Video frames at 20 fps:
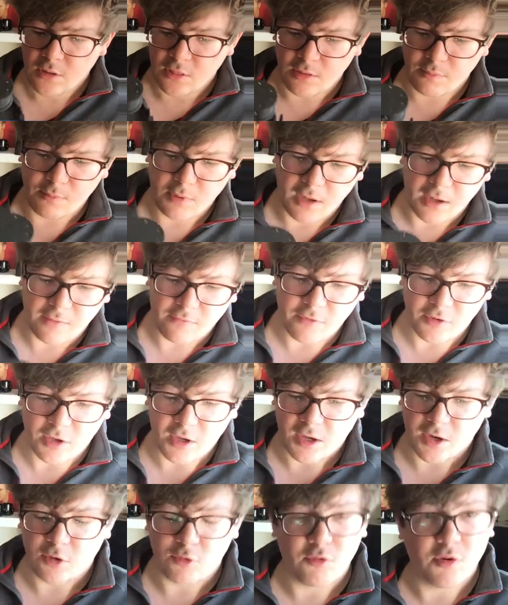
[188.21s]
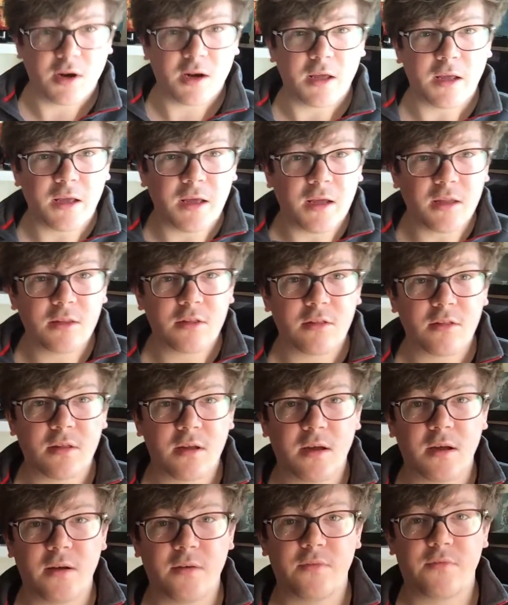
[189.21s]
the mic for kind of run and gun
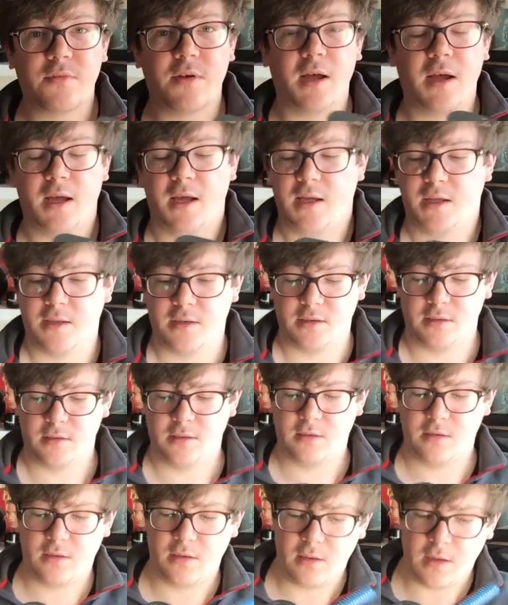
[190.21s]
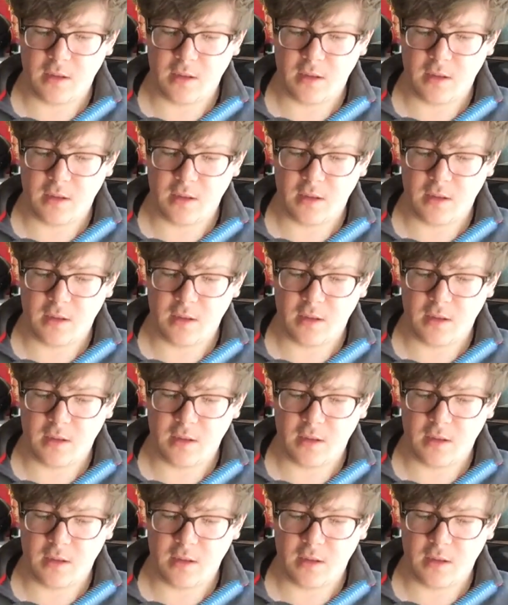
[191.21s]
stuff and